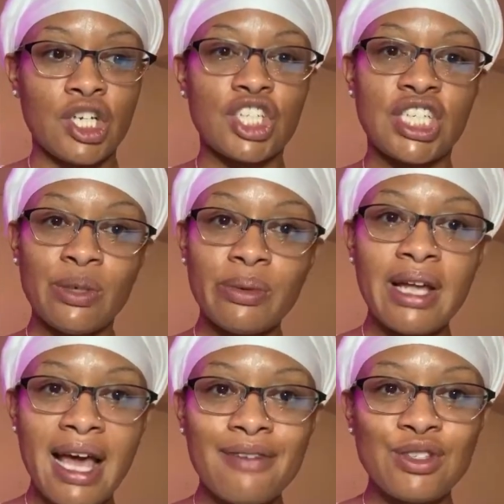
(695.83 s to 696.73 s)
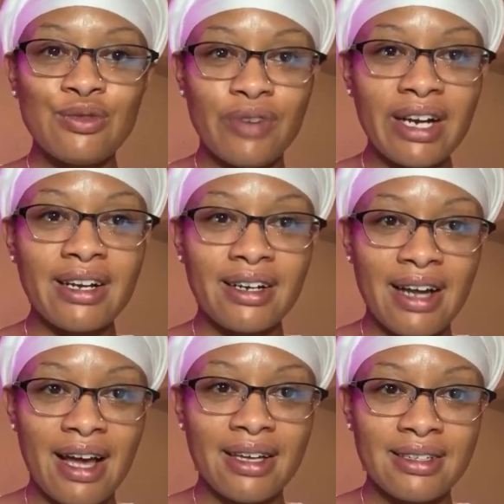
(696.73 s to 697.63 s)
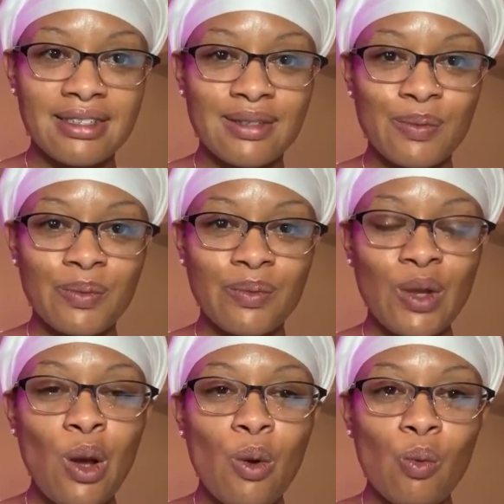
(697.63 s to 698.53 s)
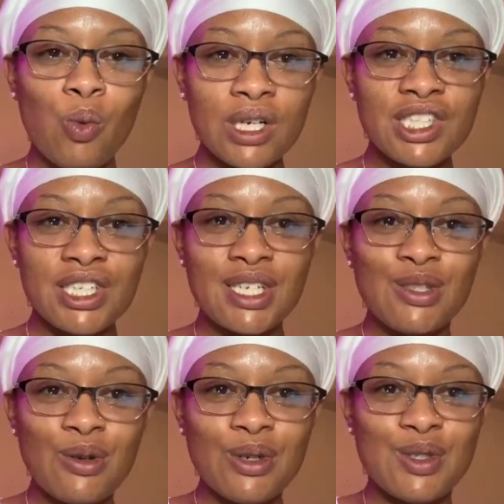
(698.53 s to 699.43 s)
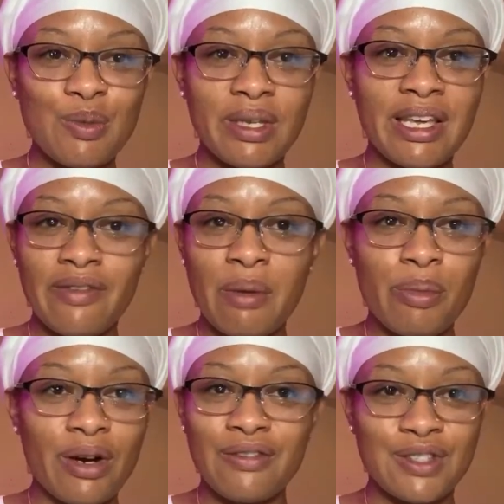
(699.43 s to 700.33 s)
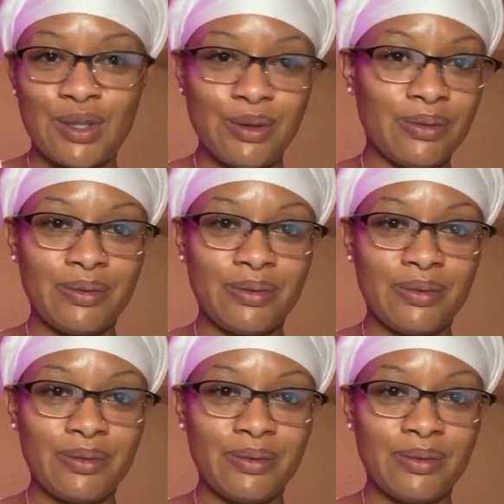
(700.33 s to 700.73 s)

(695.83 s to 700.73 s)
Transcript: she would have to recognize what she's going to be giving birth to.